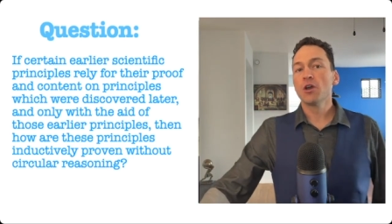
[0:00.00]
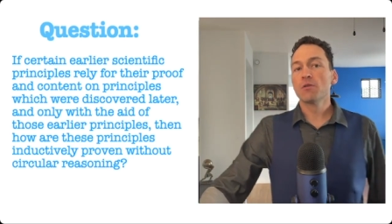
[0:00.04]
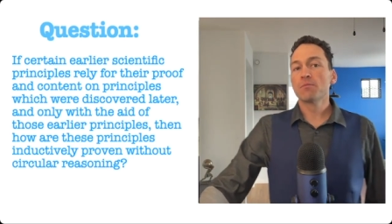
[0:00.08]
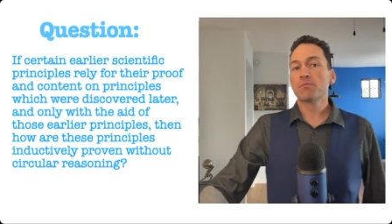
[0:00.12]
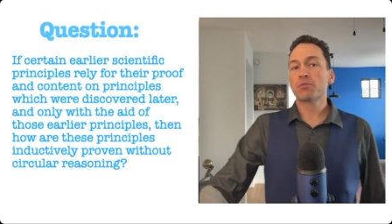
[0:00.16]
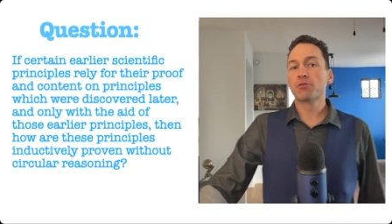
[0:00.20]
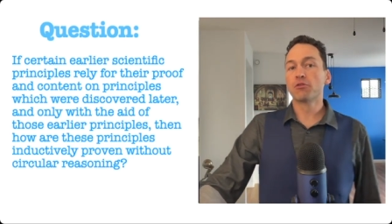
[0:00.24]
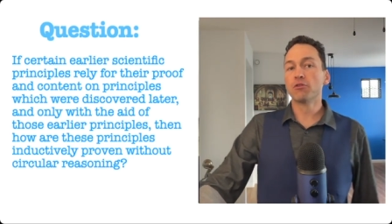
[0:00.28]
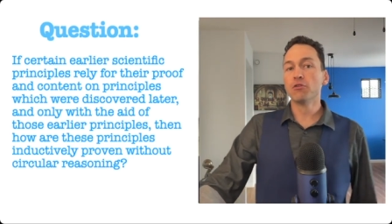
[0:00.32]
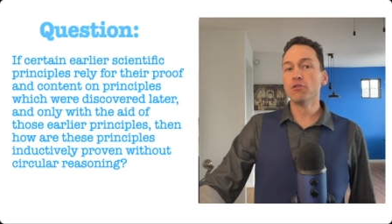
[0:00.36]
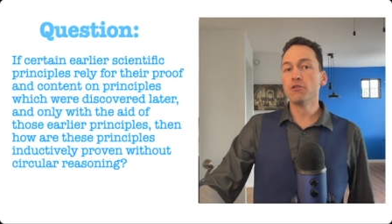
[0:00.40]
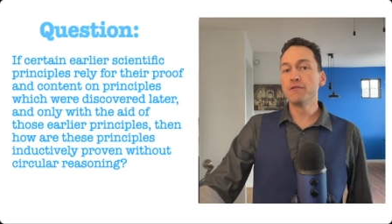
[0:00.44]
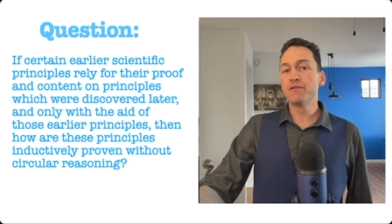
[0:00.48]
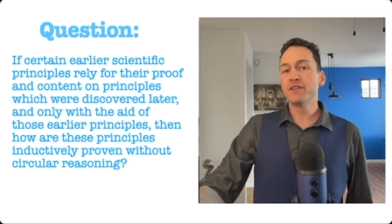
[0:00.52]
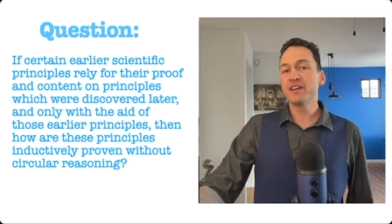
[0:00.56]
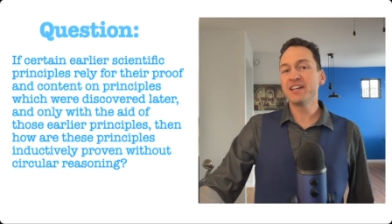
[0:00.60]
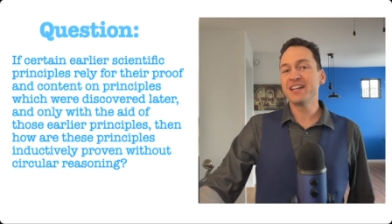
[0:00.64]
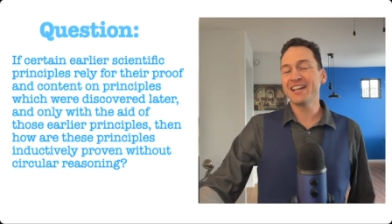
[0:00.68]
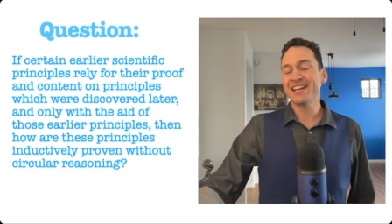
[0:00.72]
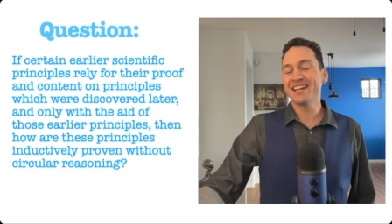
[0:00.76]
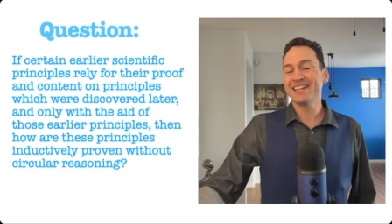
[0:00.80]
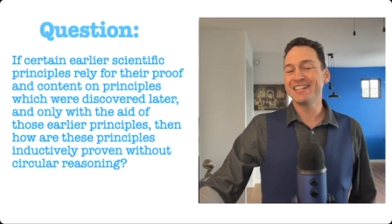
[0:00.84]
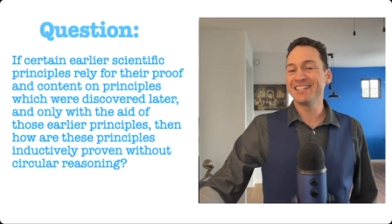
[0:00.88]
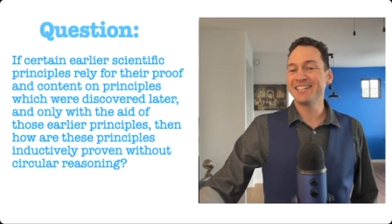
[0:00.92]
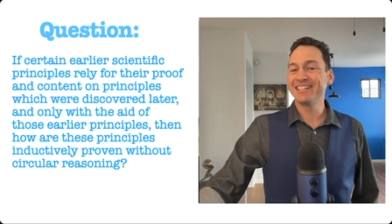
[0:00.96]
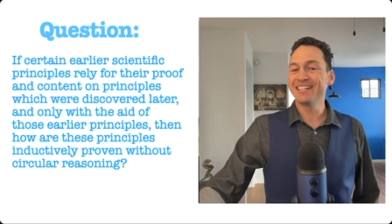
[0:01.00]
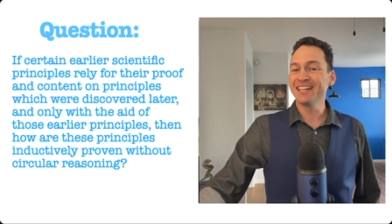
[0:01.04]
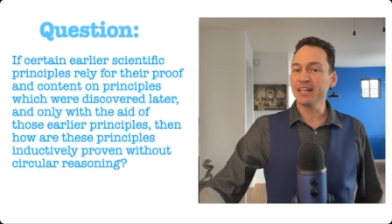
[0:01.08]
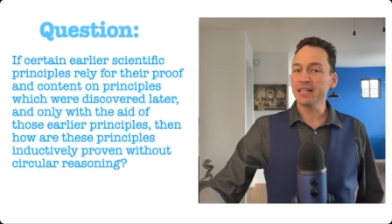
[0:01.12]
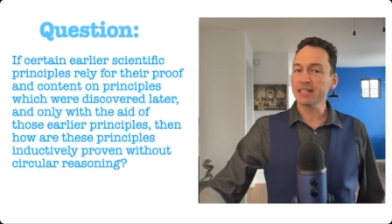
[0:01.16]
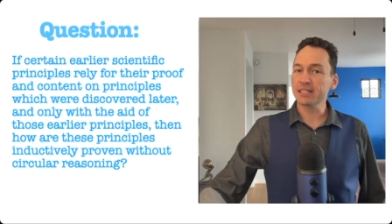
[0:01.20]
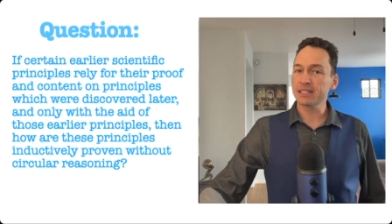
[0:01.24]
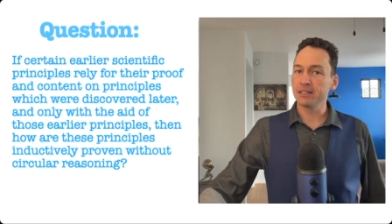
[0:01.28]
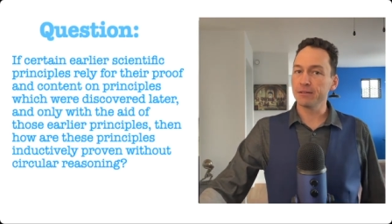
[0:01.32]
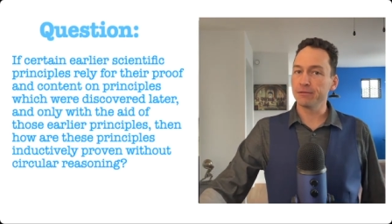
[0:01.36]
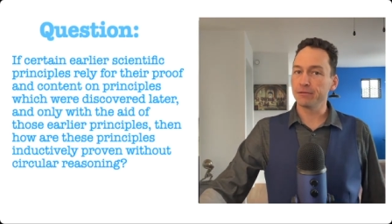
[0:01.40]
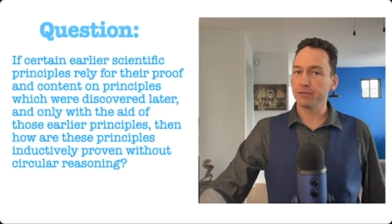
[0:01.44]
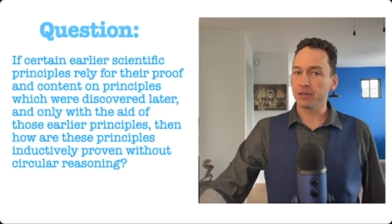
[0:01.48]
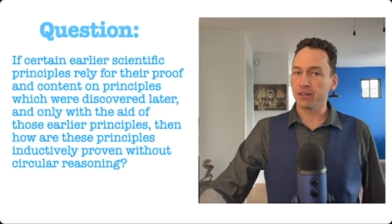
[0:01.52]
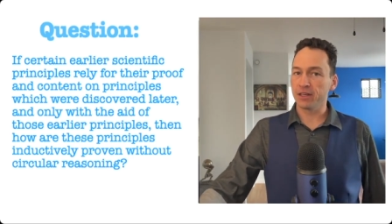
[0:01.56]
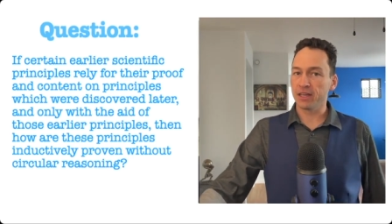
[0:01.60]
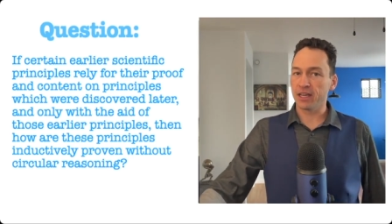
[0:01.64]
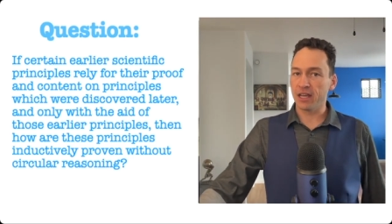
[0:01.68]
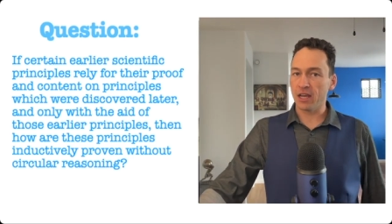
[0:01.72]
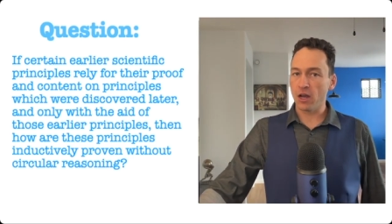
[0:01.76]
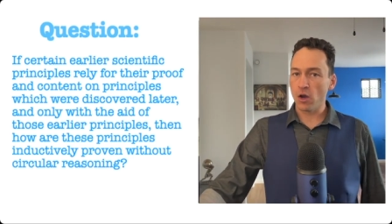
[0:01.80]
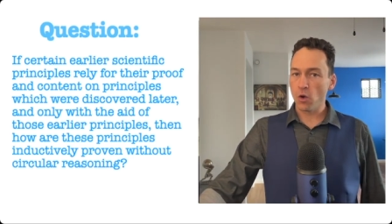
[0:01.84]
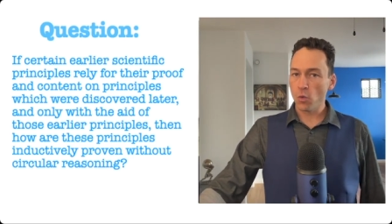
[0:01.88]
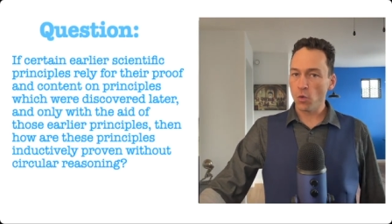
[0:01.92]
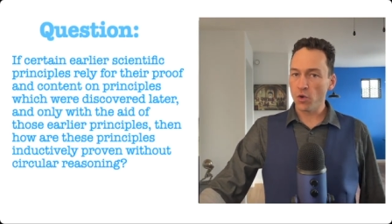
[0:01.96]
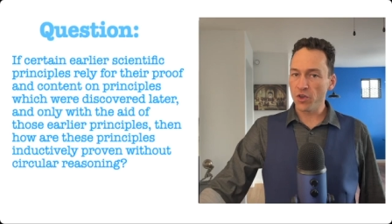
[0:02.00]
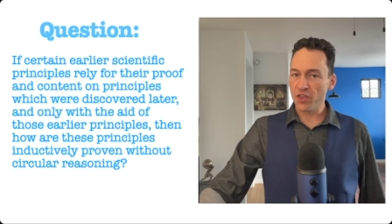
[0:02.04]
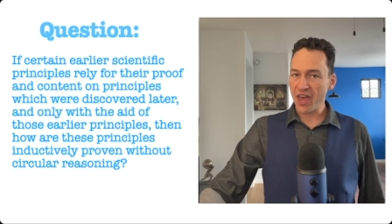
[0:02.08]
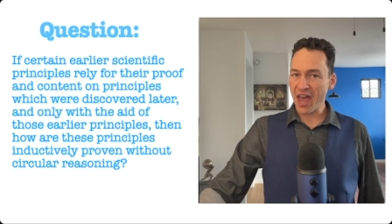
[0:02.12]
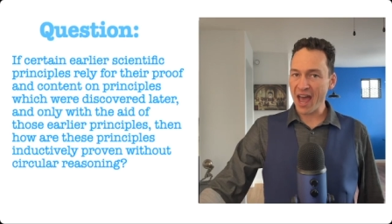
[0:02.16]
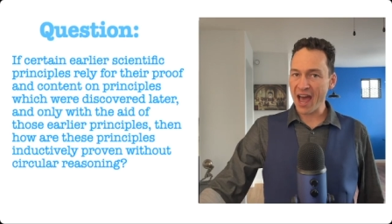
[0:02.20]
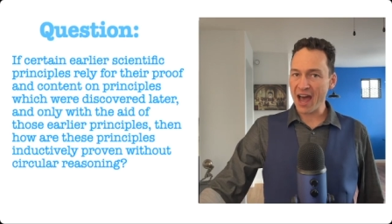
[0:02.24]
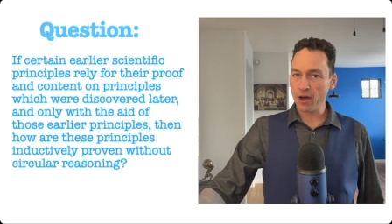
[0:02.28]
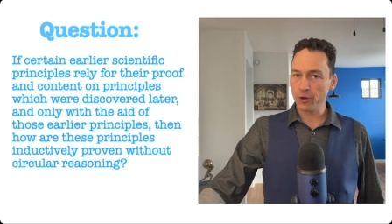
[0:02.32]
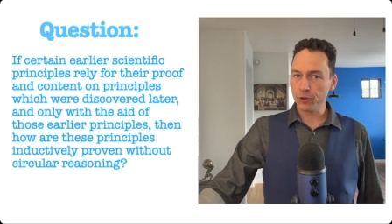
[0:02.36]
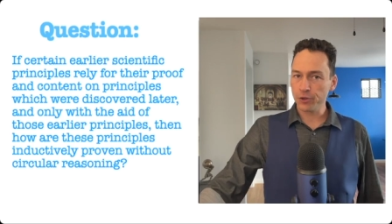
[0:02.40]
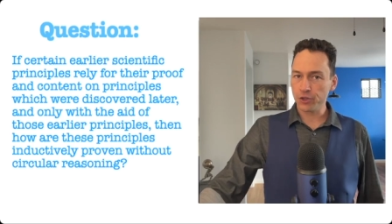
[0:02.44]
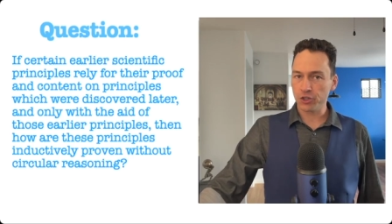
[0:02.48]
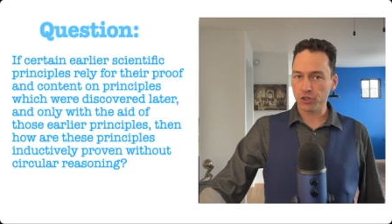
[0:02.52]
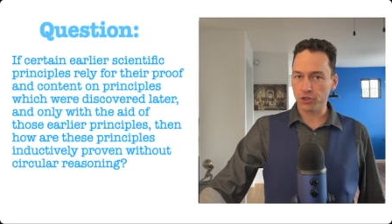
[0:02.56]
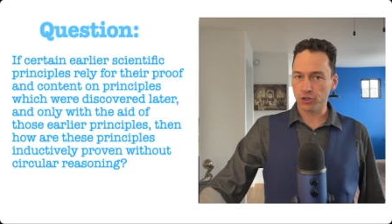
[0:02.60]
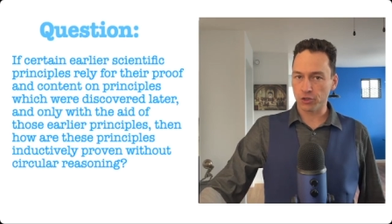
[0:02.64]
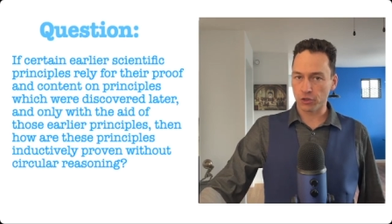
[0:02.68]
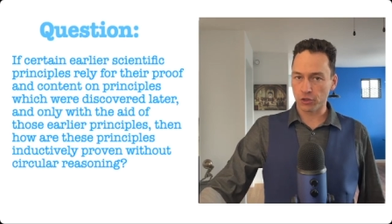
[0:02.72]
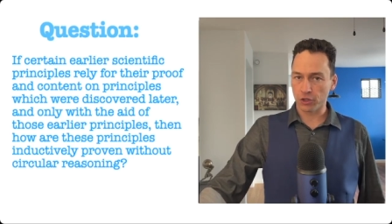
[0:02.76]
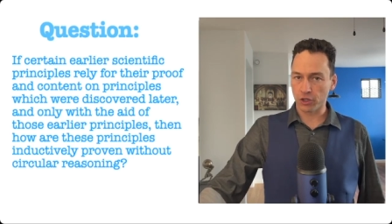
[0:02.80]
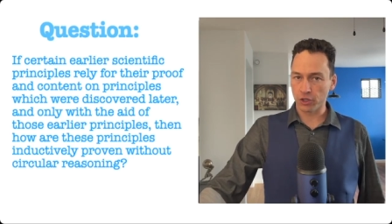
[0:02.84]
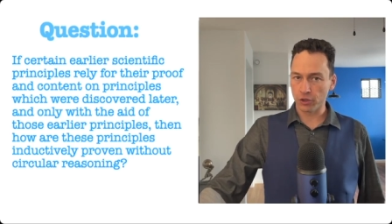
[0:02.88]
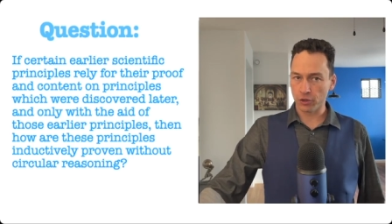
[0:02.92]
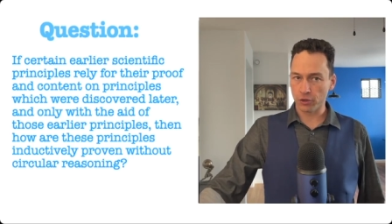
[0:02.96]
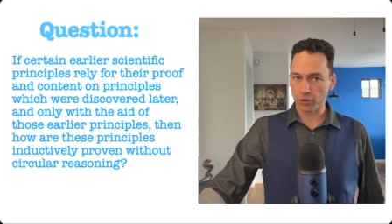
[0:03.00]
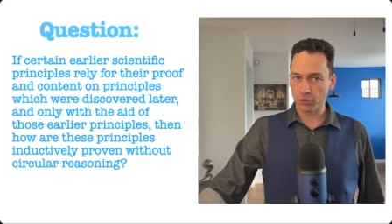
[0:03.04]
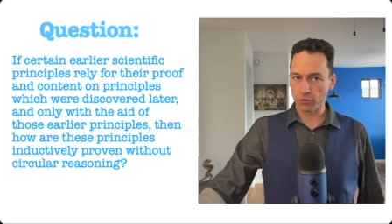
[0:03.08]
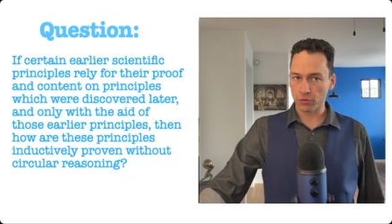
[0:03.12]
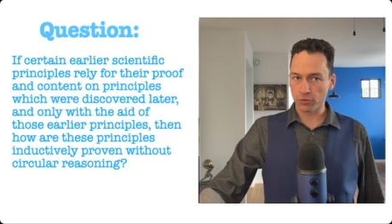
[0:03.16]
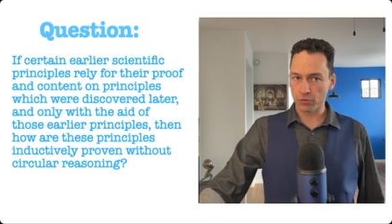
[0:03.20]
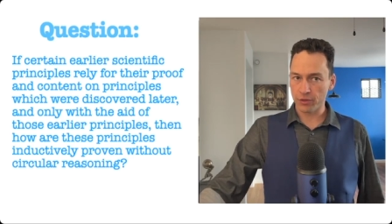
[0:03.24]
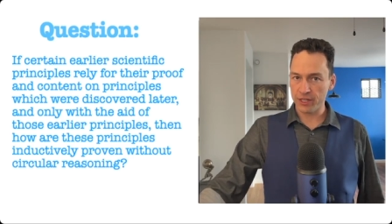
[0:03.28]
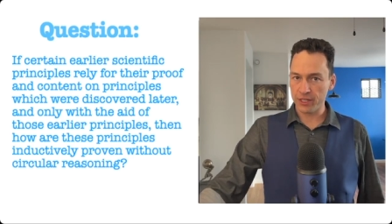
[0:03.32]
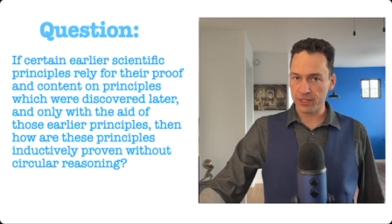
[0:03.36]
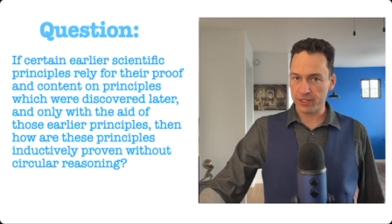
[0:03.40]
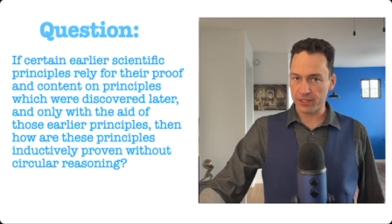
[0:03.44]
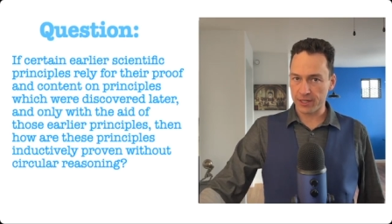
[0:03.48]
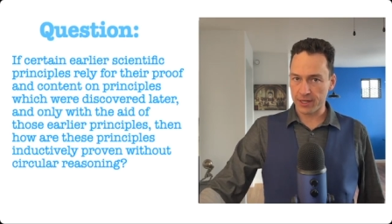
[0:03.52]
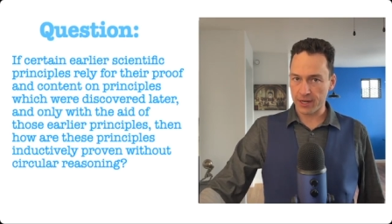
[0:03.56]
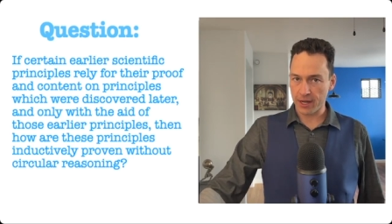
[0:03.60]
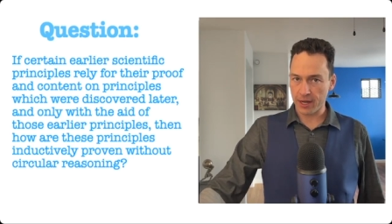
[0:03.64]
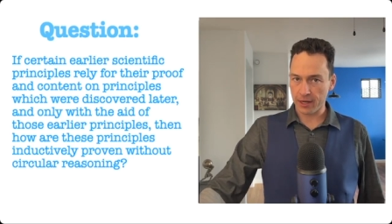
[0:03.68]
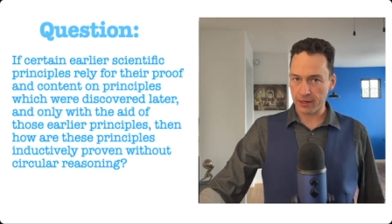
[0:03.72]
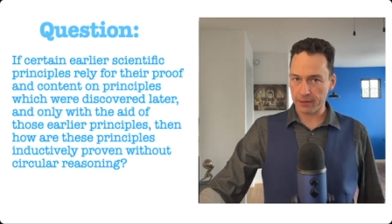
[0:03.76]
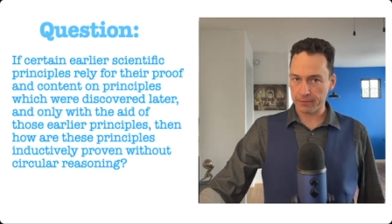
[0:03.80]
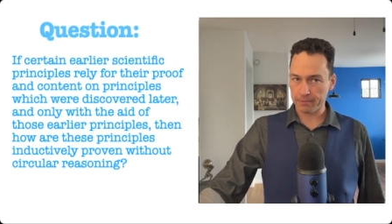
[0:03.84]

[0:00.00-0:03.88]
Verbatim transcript: proven inductively without circular reasoning?